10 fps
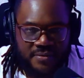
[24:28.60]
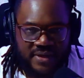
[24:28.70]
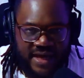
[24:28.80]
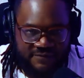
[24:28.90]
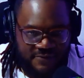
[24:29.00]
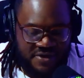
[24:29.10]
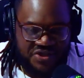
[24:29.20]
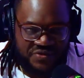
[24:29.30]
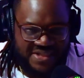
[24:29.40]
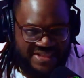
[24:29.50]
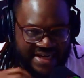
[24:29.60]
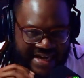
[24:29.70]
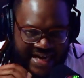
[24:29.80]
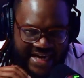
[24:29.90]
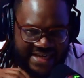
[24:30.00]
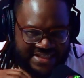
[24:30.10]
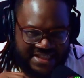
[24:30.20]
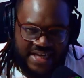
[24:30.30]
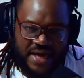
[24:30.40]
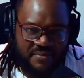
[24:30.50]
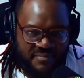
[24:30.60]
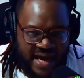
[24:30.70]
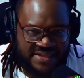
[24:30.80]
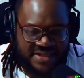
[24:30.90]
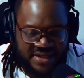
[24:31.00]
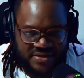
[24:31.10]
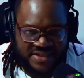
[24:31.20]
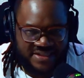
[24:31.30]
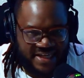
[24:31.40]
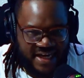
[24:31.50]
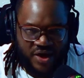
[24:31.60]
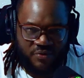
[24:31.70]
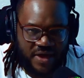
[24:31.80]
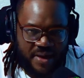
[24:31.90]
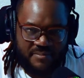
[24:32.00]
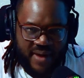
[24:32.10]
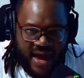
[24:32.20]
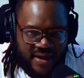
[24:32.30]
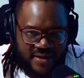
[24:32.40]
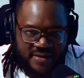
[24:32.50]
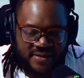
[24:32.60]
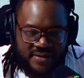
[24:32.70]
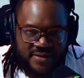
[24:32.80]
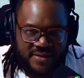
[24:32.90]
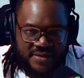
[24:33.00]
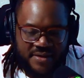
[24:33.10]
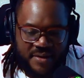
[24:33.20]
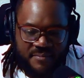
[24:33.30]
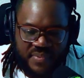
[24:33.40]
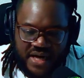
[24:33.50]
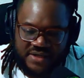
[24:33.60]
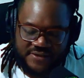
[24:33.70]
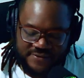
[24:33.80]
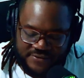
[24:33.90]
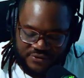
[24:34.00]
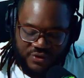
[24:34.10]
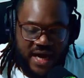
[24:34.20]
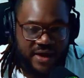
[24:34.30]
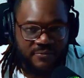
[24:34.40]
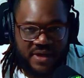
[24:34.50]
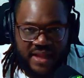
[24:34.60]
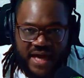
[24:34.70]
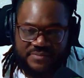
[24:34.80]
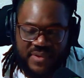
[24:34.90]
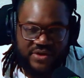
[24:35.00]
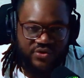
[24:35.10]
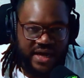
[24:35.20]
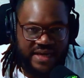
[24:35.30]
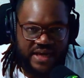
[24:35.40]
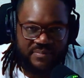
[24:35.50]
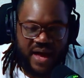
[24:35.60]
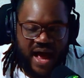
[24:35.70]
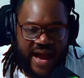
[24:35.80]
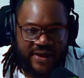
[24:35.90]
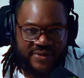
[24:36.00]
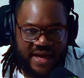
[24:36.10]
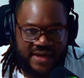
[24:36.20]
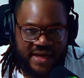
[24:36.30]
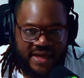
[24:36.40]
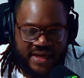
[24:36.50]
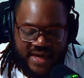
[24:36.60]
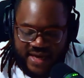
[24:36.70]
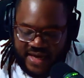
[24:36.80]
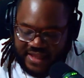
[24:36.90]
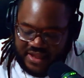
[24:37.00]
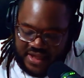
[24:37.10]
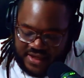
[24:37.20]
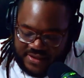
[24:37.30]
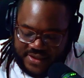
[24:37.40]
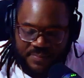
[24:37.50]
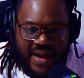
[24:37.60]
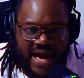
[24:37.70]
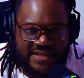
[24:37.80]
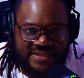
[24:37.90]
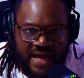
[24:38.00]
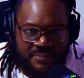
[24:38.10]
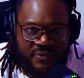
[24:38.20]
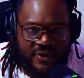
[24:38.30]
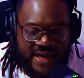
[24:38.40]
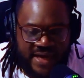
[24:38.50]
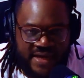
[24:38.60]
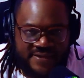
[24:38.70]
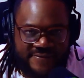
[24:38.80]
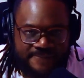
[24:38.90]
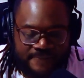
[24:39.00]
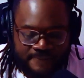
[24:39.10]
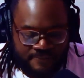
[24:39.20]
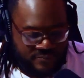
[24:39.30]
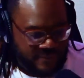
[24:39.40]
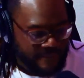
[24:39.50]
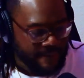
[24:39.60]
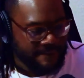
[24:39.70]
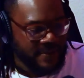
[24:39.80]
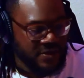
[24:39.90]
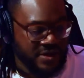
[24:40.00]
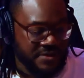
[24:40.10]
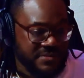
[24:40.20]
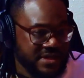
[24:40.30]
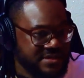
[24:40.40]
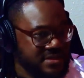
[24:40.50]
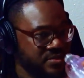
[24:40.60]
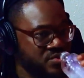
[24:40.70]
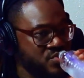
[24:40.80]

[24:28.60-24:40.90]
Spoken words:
Like, if you in the streets, the shit come back to you. The shit gonna come back. But you gotta realize, man, you gotta keep an eye on that nigga. And look, my example is, hold on, let me get some.